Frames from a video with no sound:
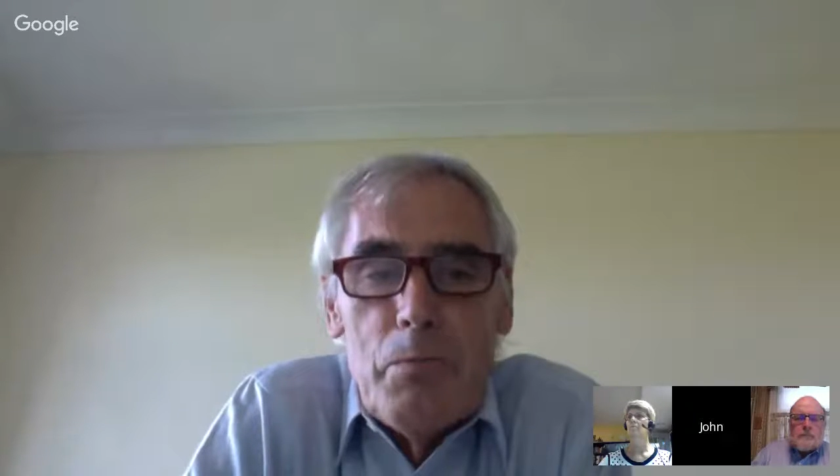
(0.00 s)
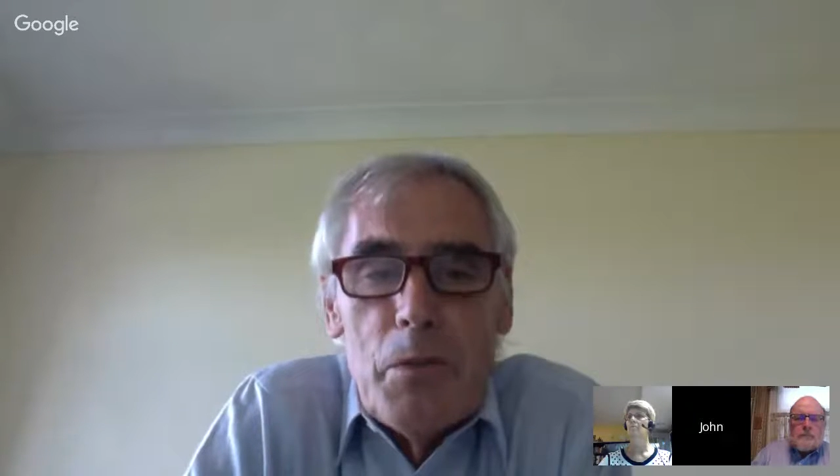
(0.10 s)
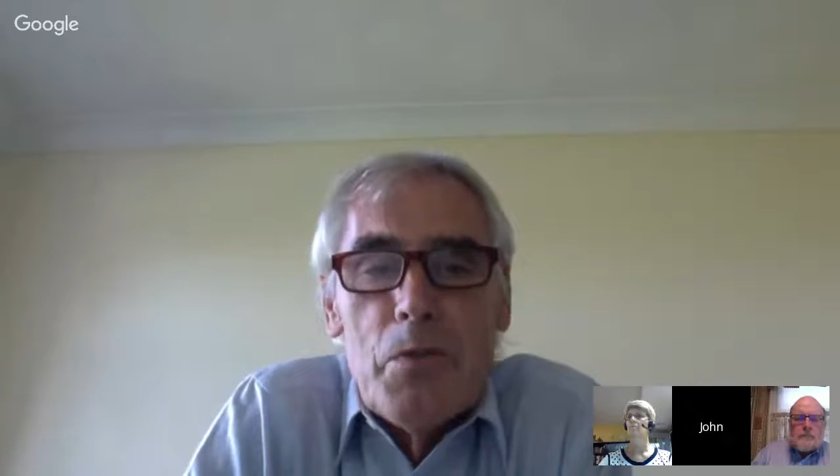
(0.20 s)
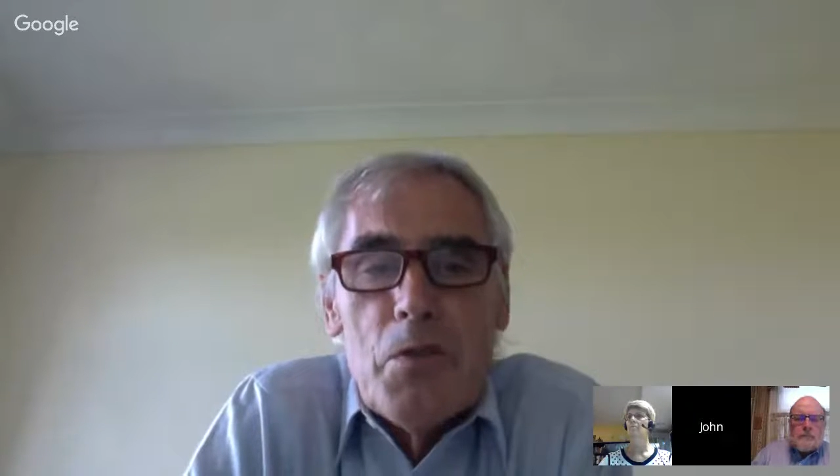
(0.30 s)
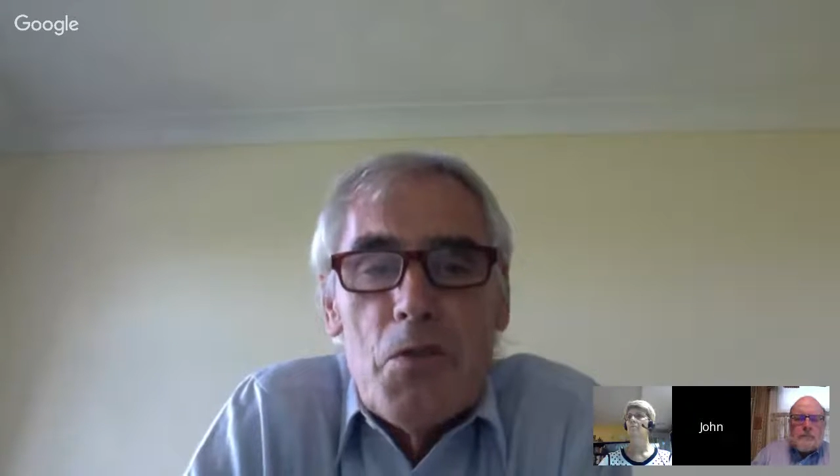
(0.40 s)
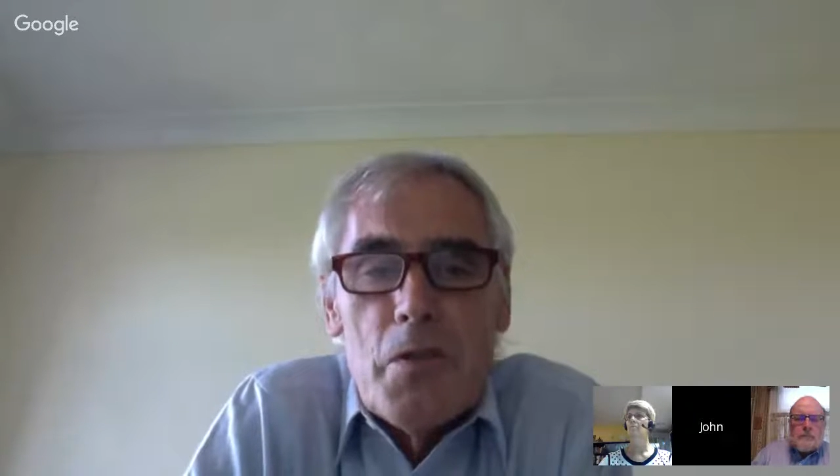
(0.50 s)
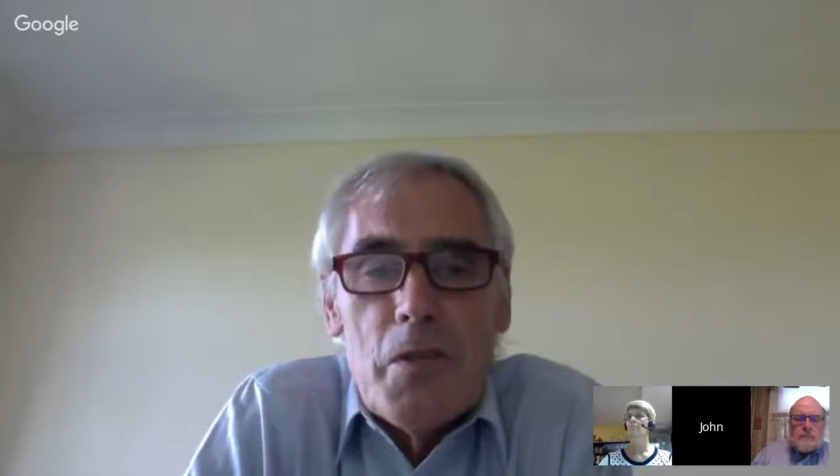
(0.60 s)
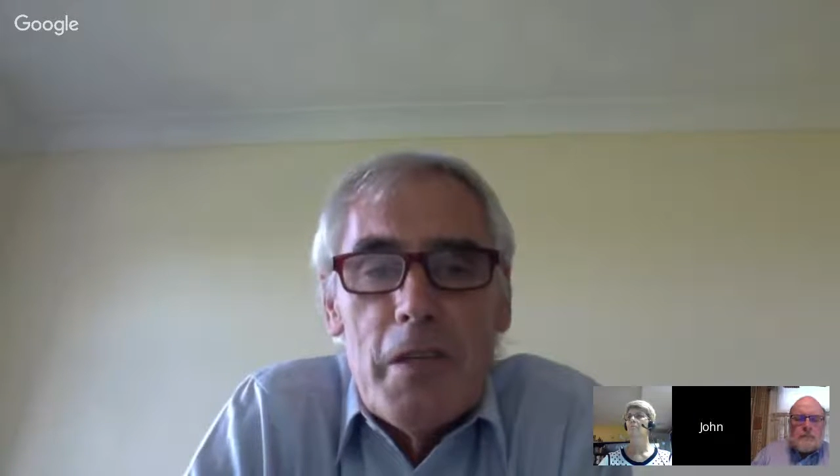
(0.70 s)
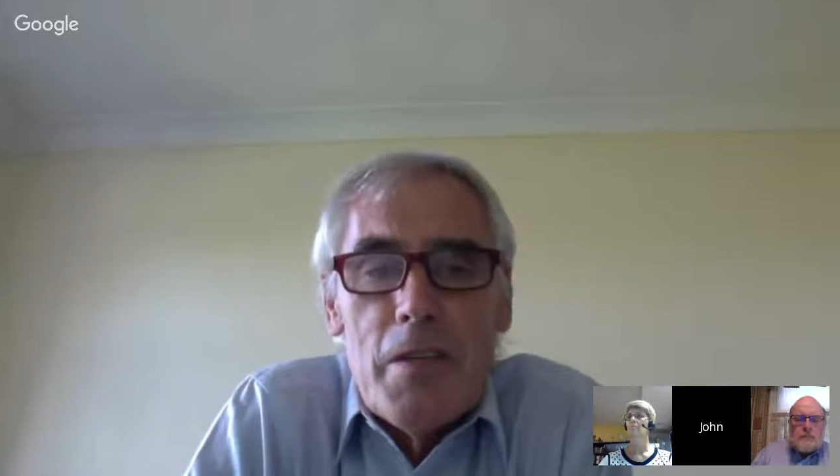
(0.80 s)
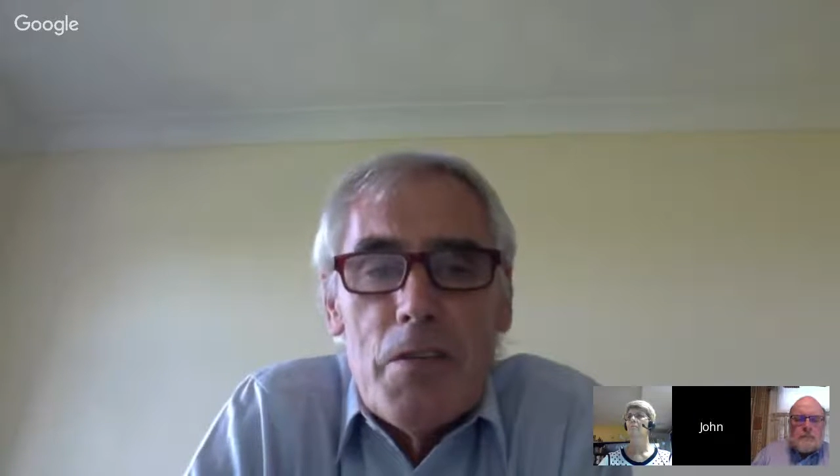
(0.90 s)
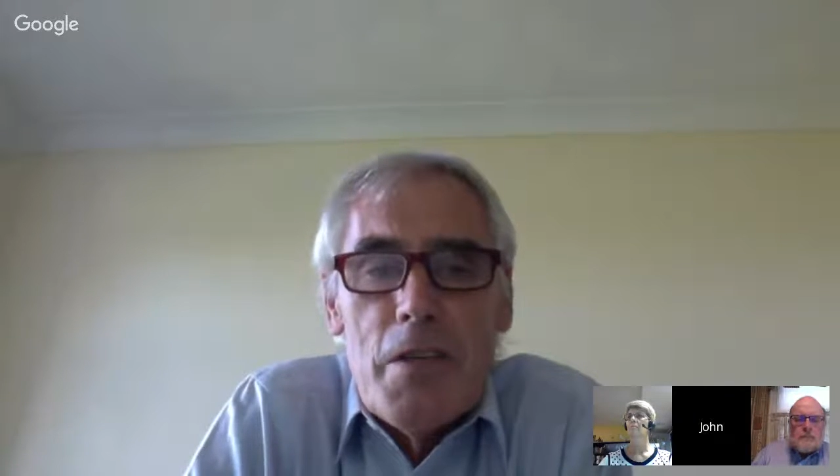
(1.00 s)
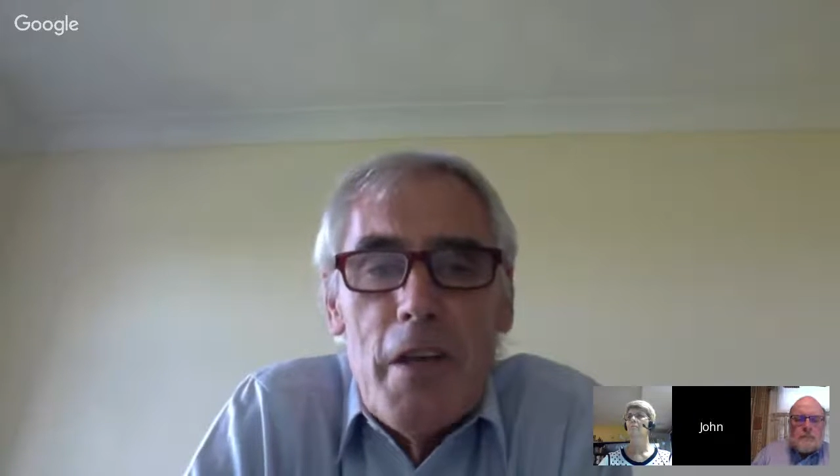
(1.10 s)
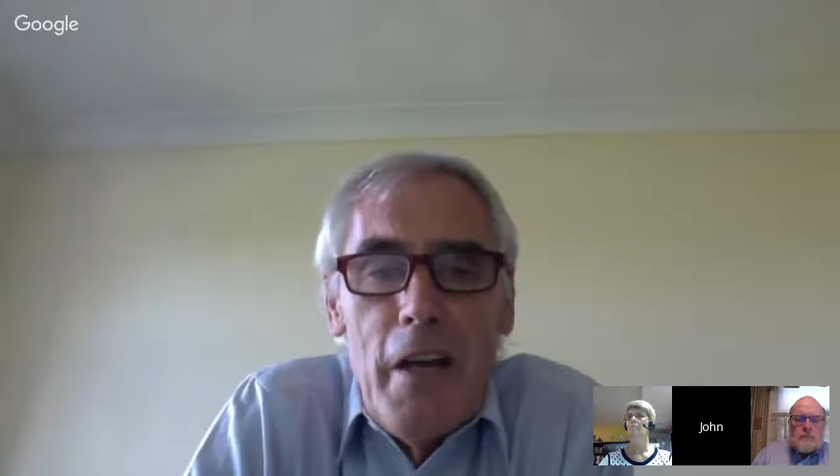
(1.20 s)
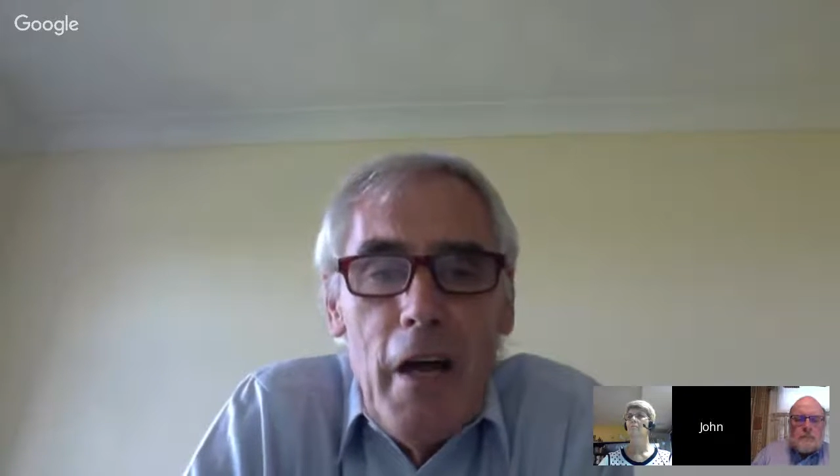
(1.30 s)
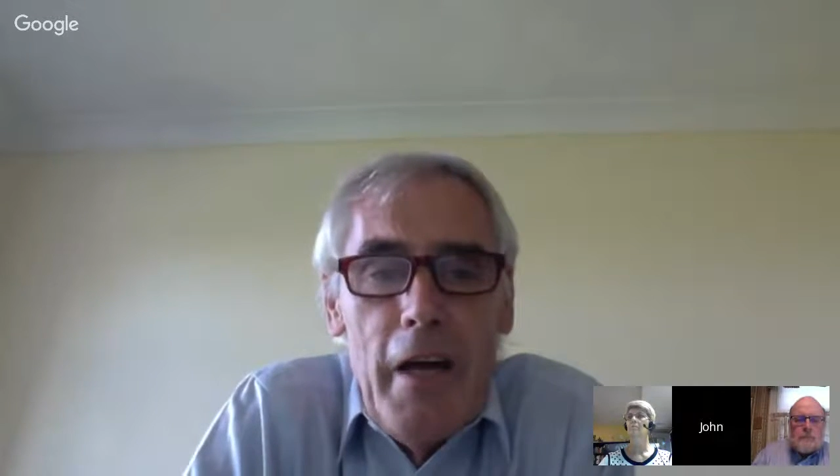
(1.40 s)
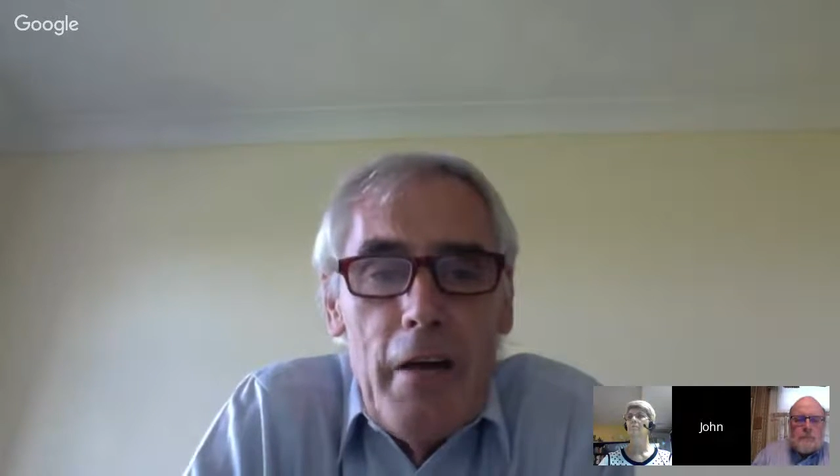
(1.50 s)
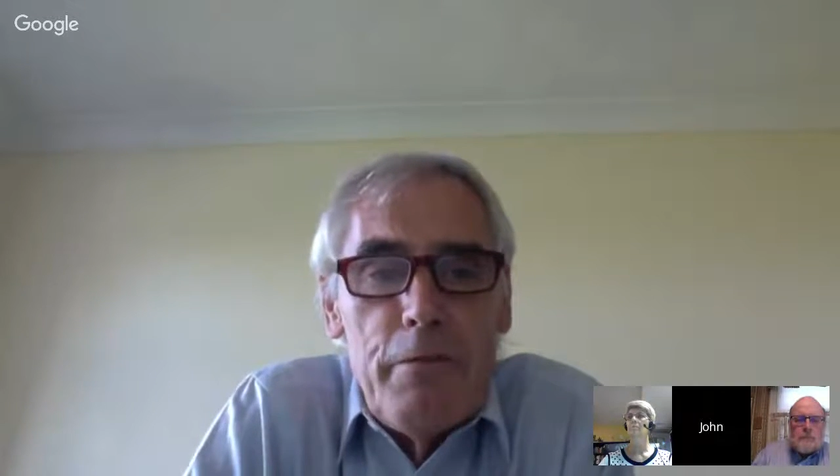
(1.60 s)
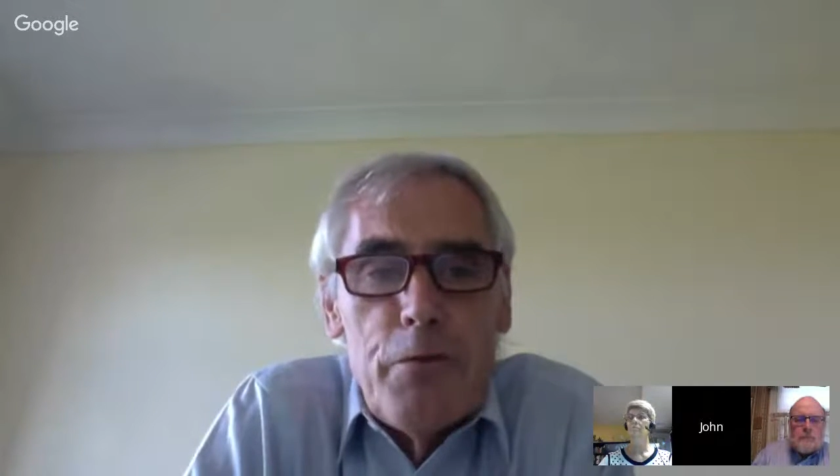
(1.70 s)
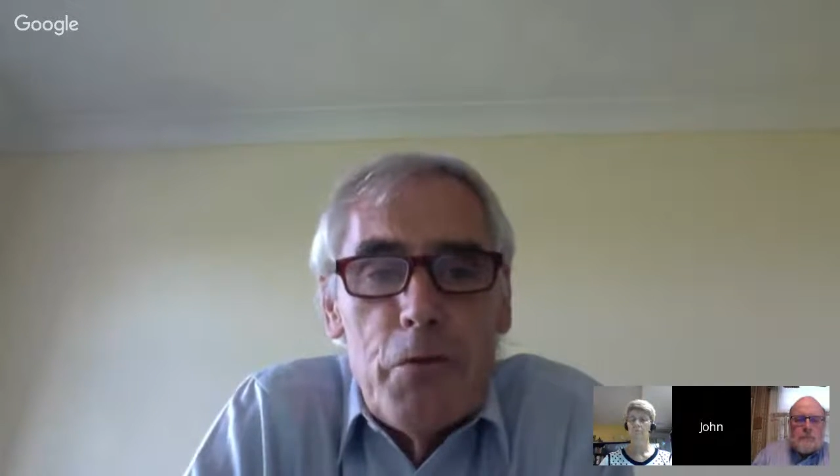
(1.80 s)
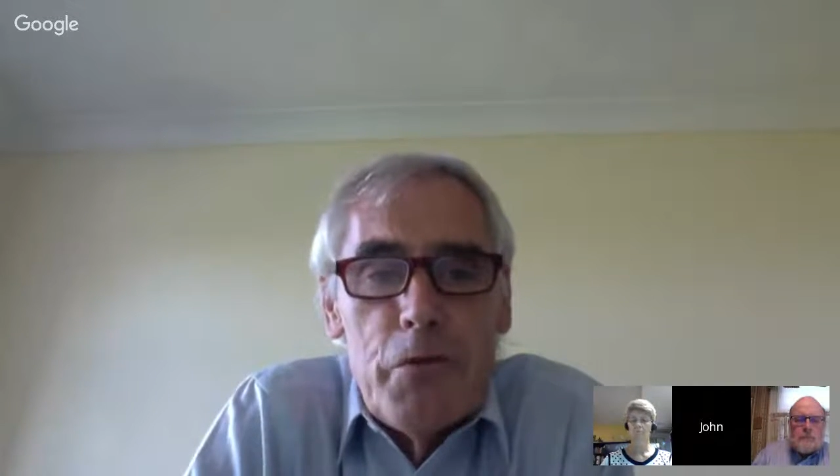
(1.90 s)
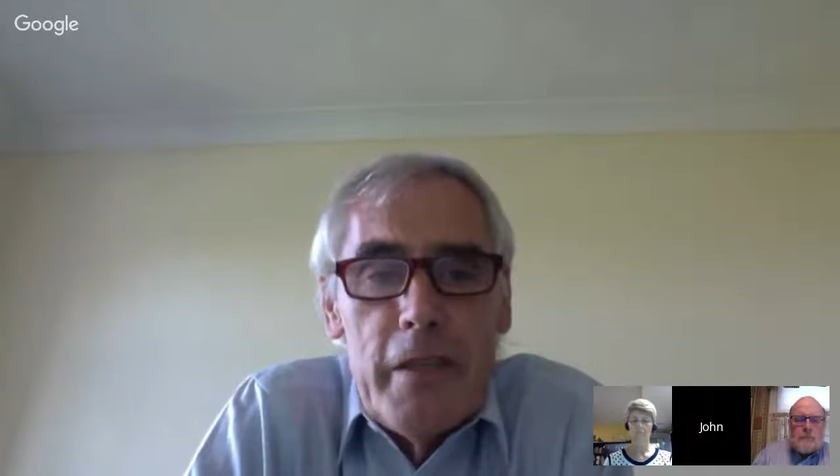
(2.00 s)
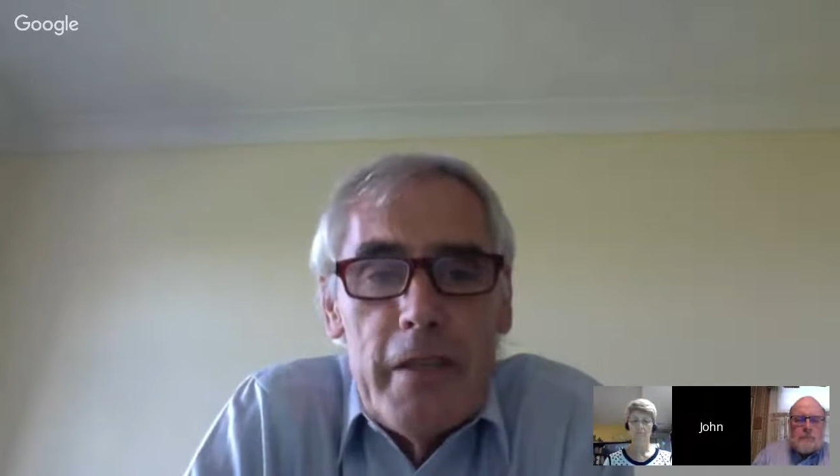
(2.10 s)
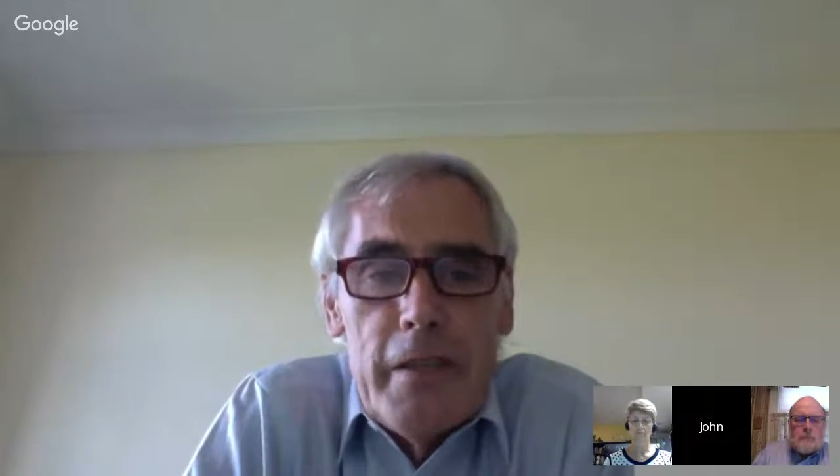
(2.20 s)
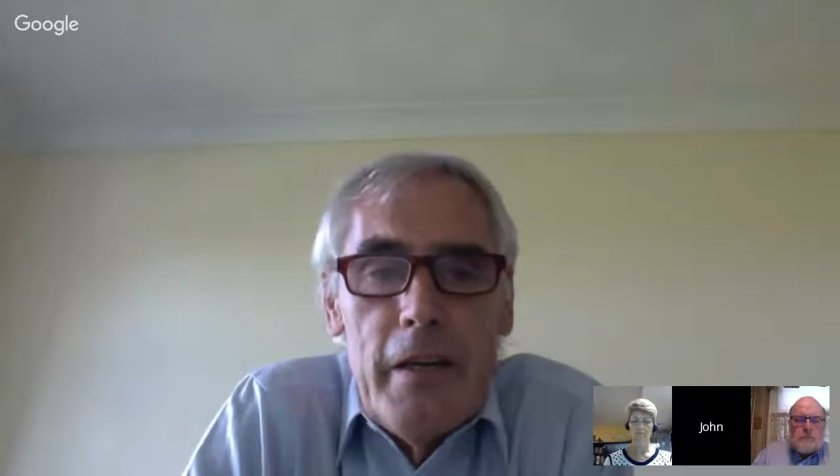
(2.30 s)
studies for the